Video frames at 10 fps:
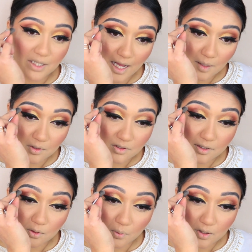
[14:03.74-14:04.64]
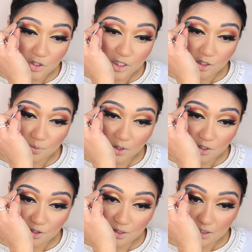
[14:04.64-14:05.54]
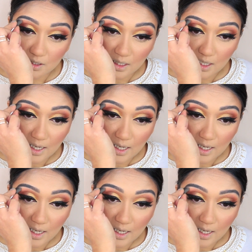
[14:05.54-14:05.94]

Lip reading: that because I don't want to change brushes,